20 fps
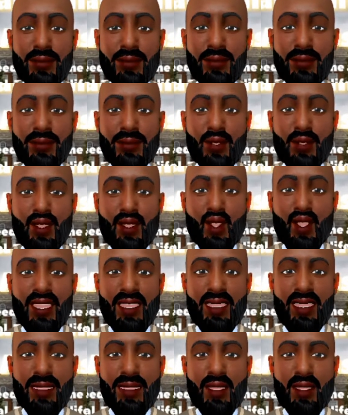
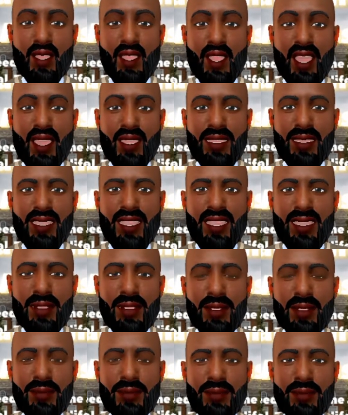Mergers are
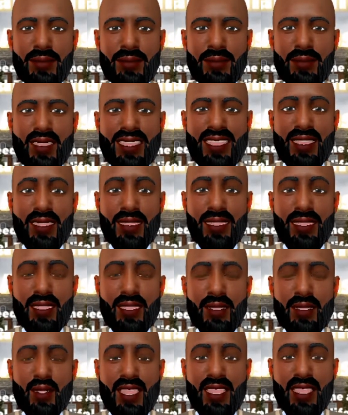voluntary. The entity's
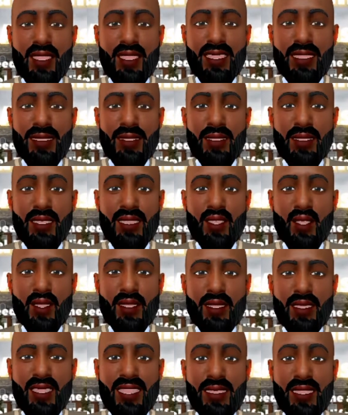managers
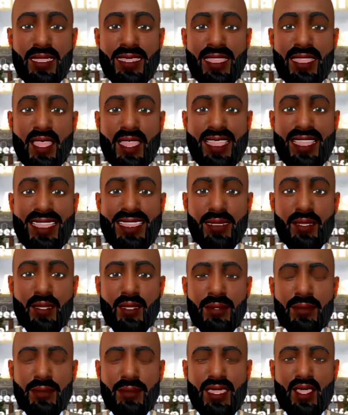negotiate the terms
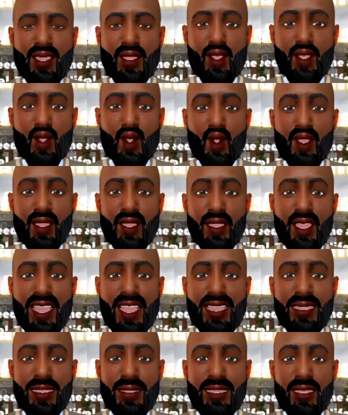and
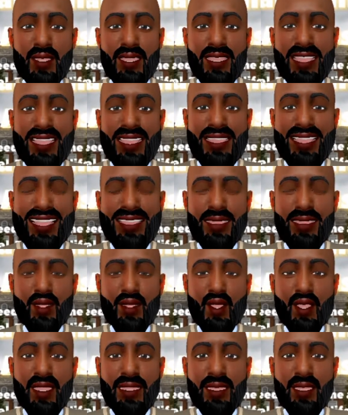memorialize them in a
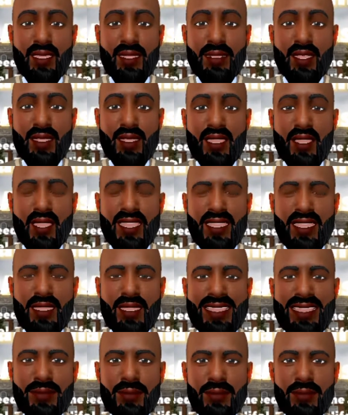merger
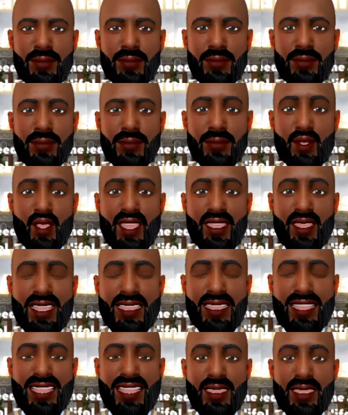agreement. All right.
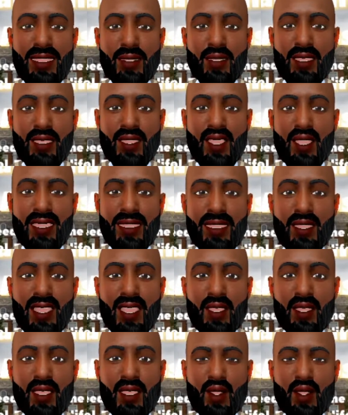Again, that's another
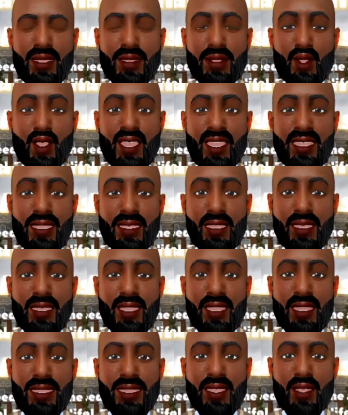term, merger
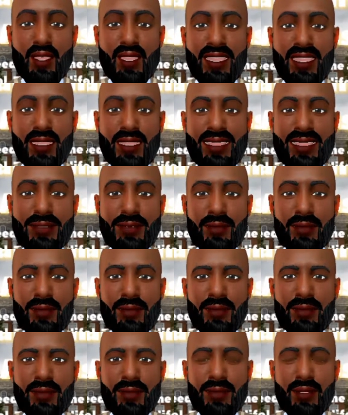agreement.
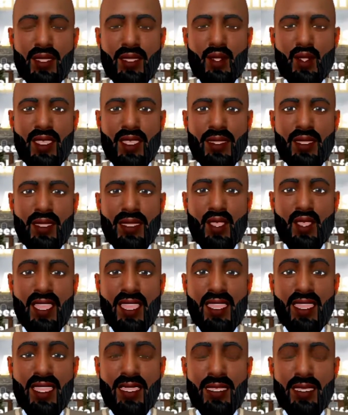So when you
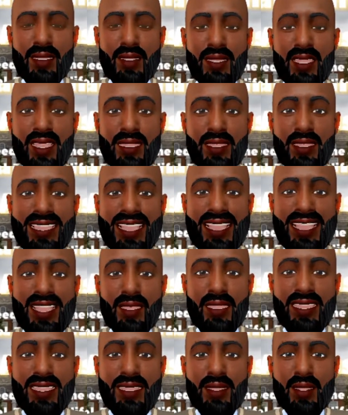merge, you have to have
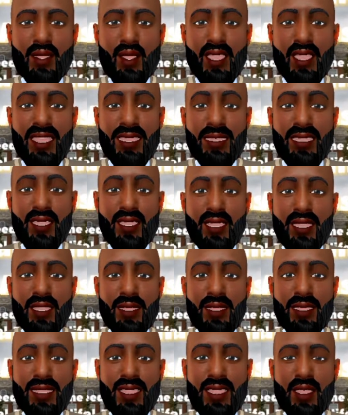a merger
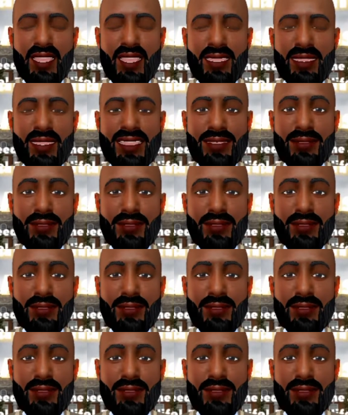agreement.